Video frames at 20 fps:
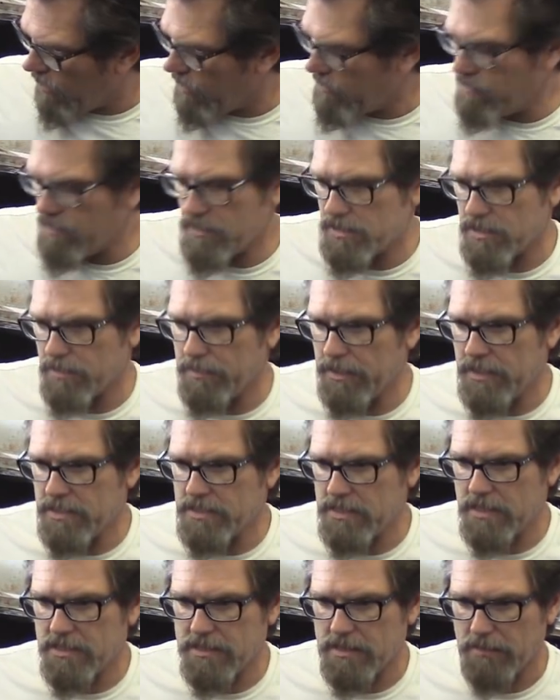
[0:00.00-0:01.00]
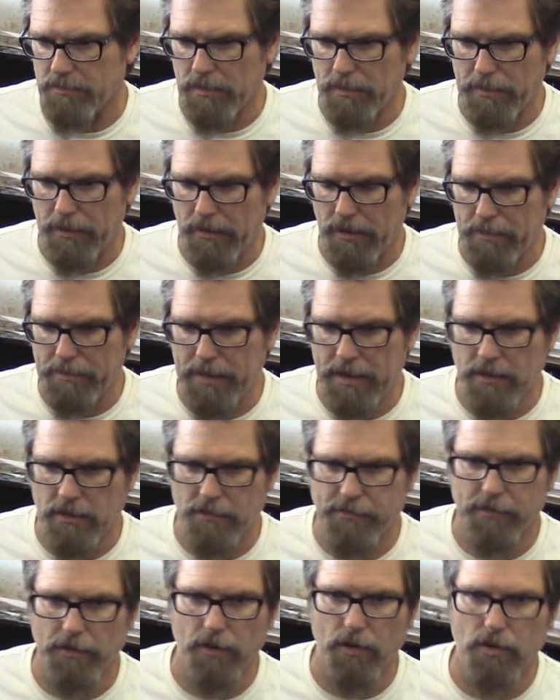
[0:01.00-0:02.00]
I think somebody had said something about, I bet you they're
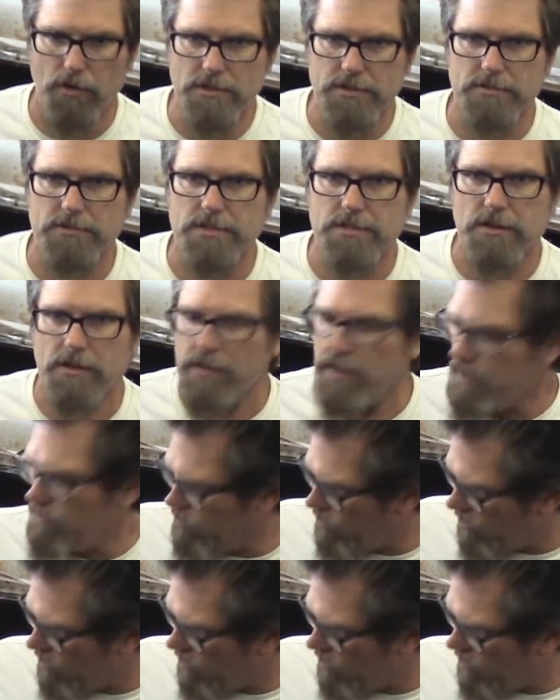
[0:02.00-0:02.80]
full of holes if you start hitting